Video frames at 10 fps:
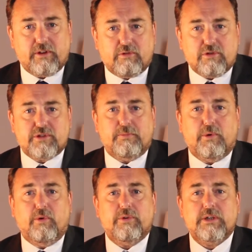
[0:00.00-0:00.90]
across the
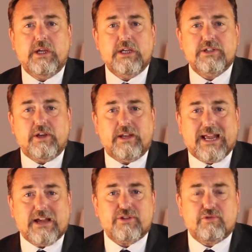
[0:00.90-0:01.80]
board, certainly our